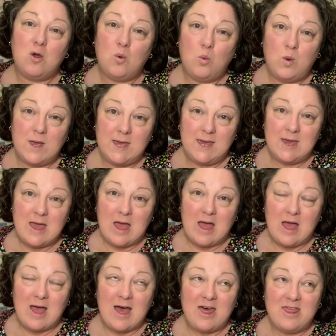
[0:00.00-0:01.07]
We
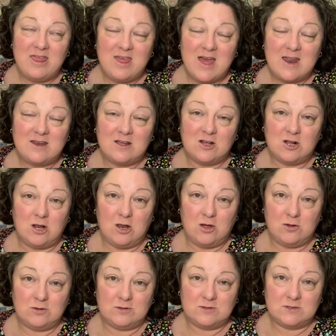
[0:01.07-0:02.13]
are that
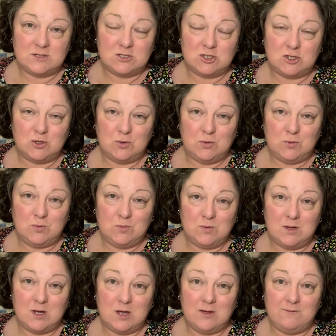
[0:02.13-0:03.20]
close to
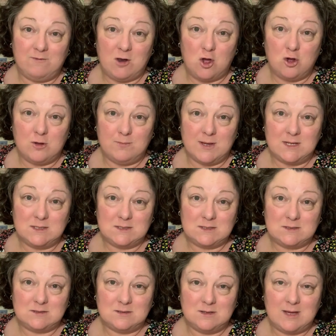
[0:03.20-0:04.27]

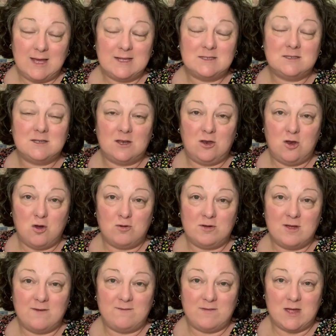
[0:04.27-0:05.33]
Vlogmas. It's
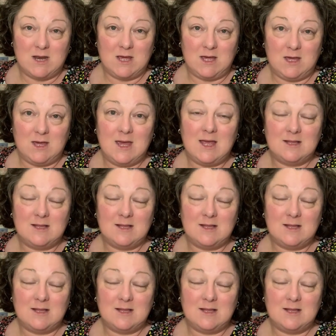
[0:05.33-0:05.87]
not funny.